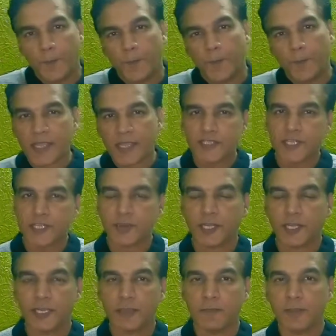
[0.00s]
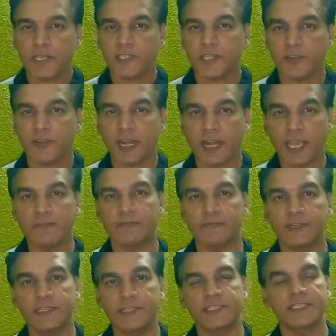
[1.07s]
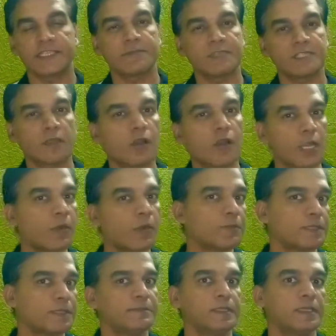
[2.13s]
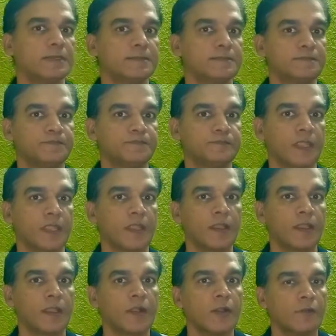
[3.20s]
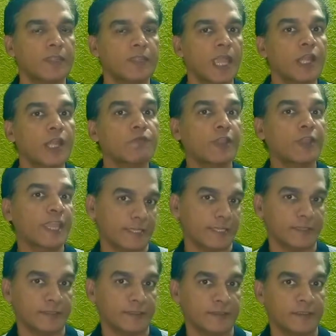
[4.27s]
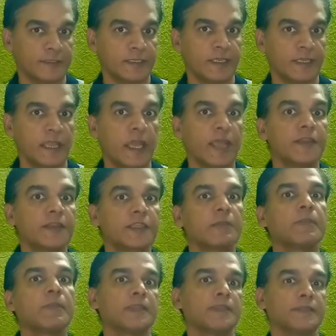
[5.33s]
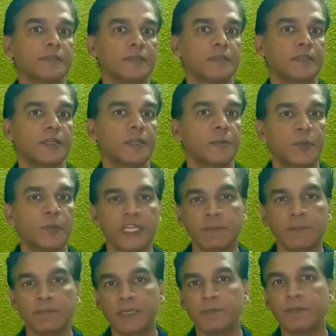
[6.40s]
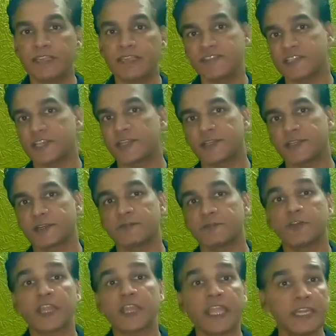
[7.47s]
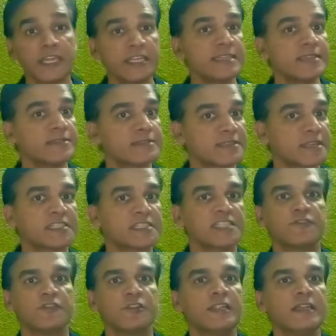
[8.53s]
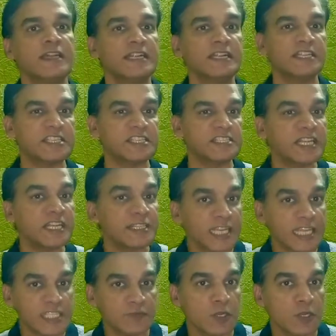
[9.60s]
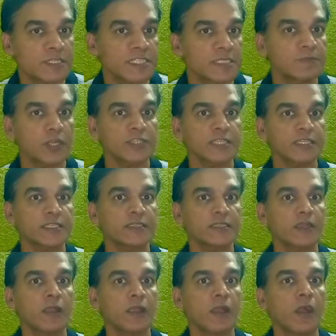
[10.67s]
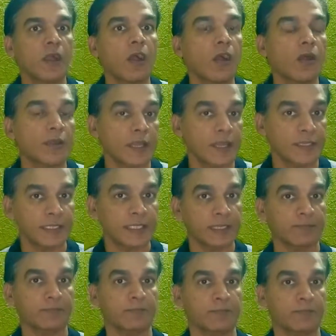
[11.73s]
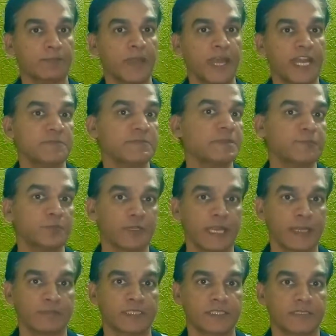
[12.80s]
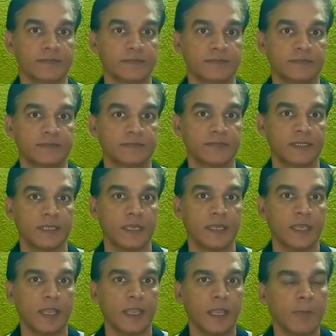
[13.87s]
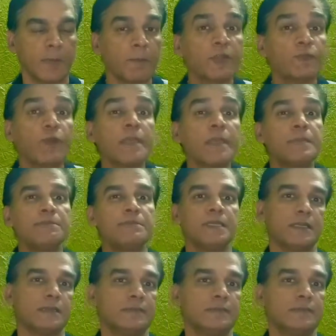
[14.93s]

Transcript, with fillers: Master Your Data, Master Your Life initiative is all about people. We advocate and recommend putting people in center for any successful digital transformation project or a data management programs. But why people?